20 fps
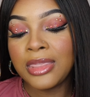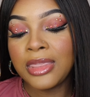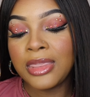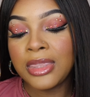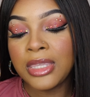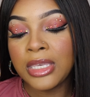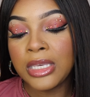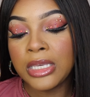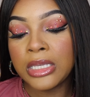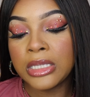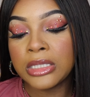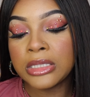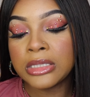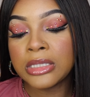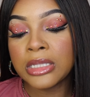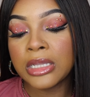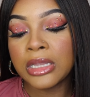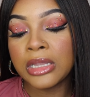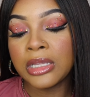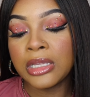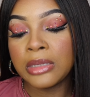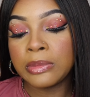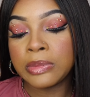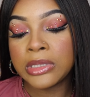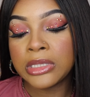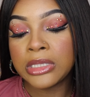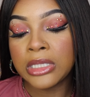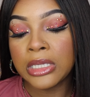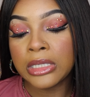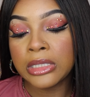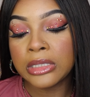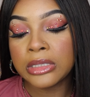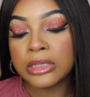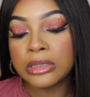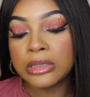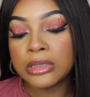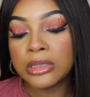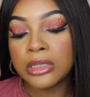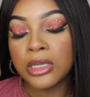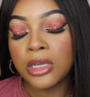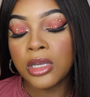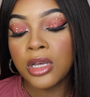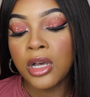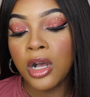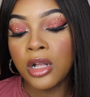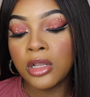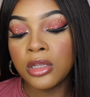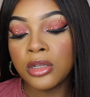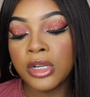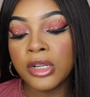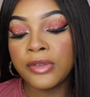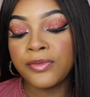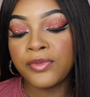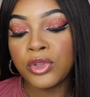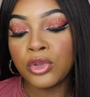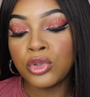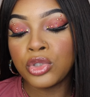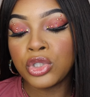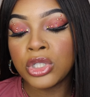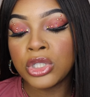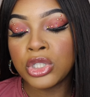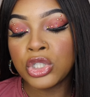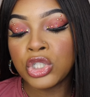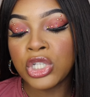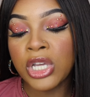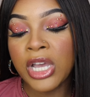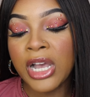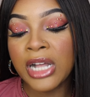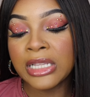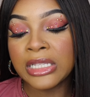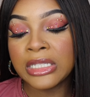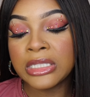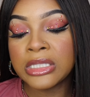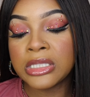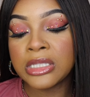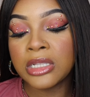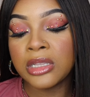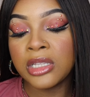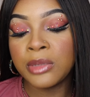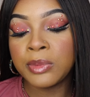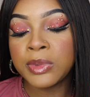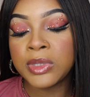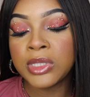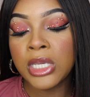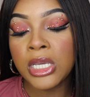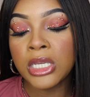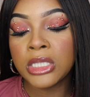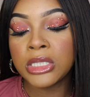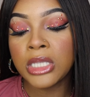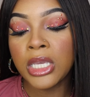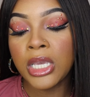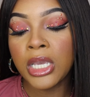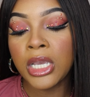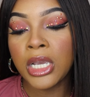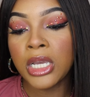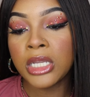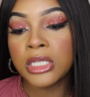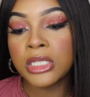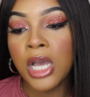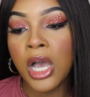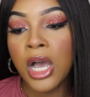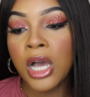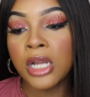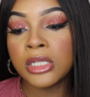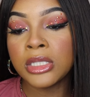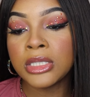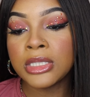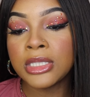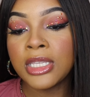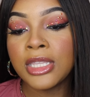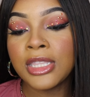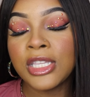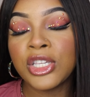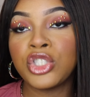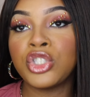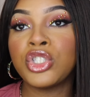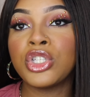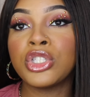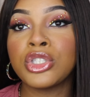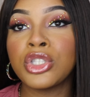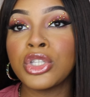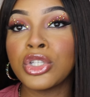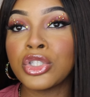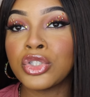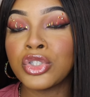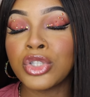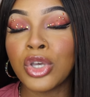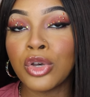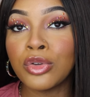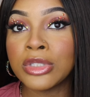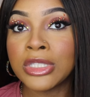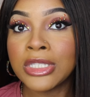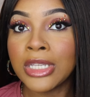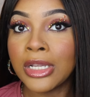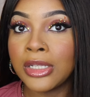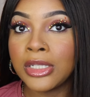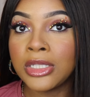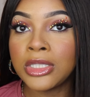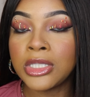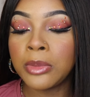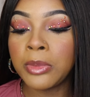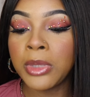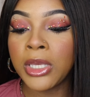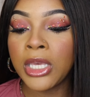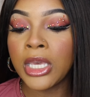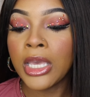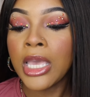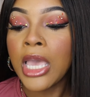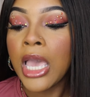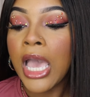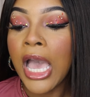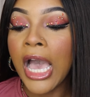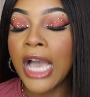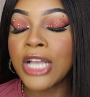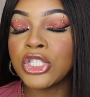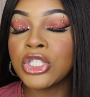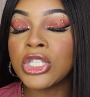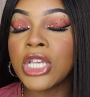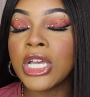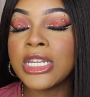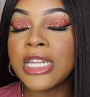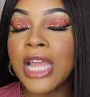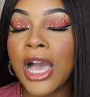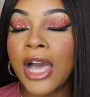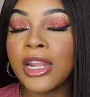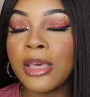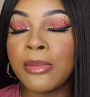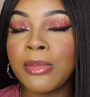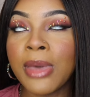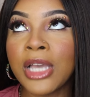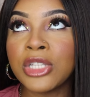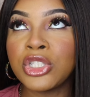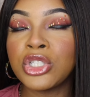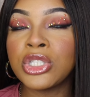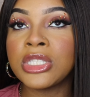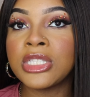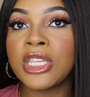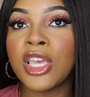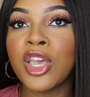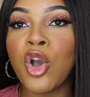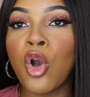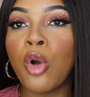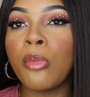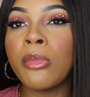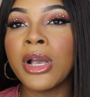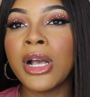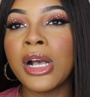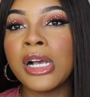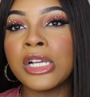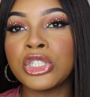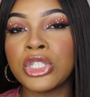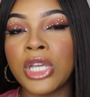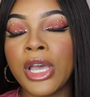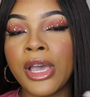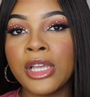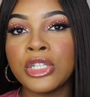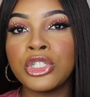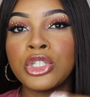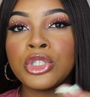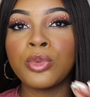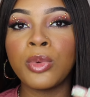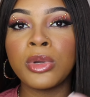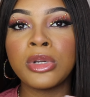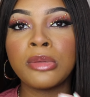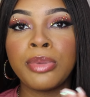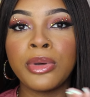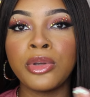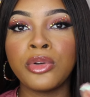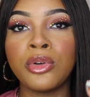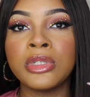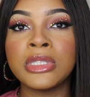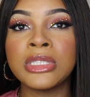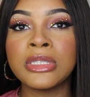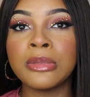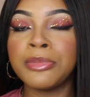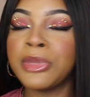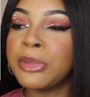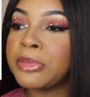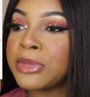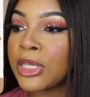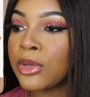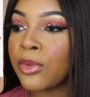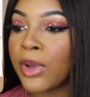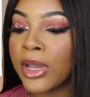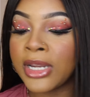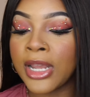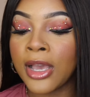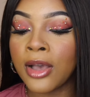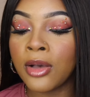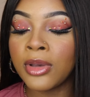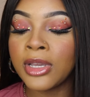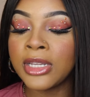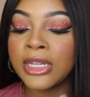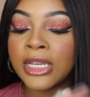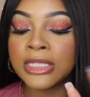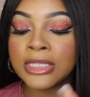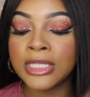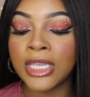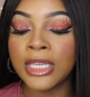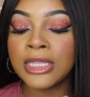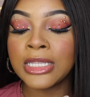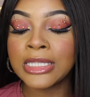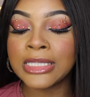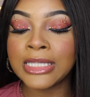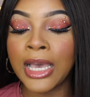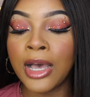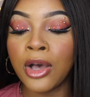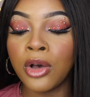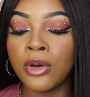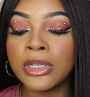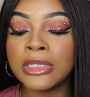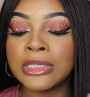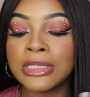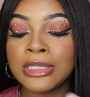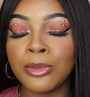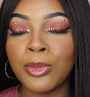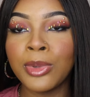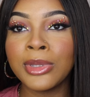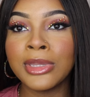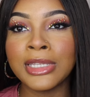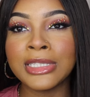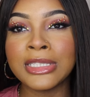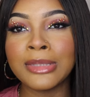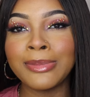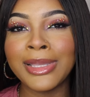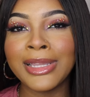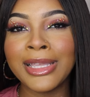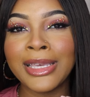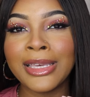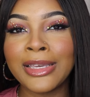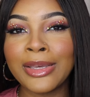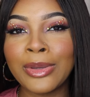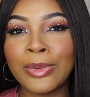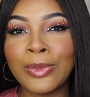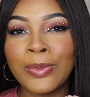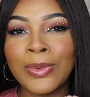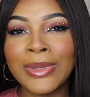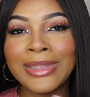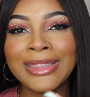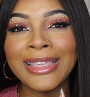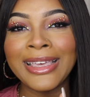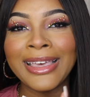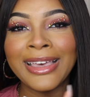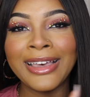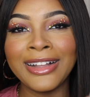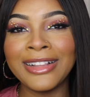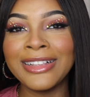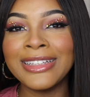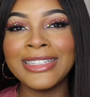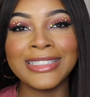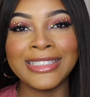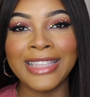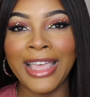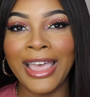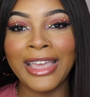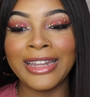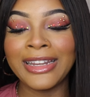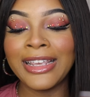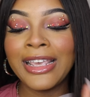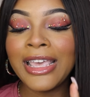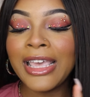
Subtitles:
these lipsticks, Color Infusion Chalice lipsticks, and honestly this just looks so silly to me. I just could not imagine saying, oh my gosh, I just want to put on some lipstick right now, and I take this out and someone looks at me like, what the hell is that?